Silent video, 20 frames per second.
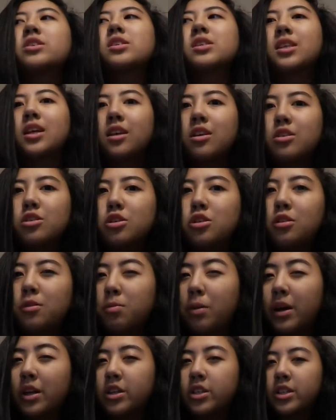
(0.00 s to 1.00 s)
instead of two
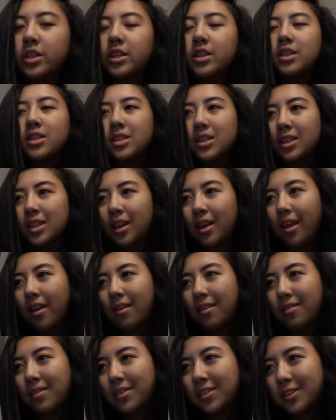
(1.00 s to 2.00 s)
punches.
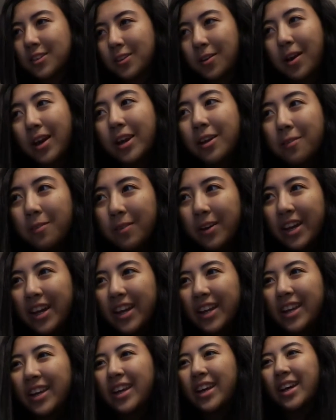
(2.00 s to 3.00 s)
So I didn't
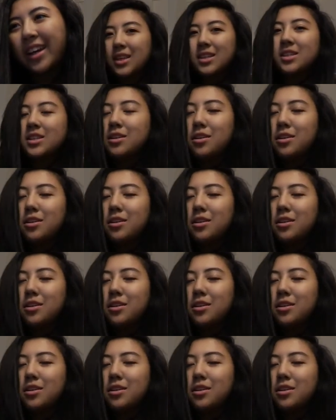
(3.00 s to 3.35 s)
win because,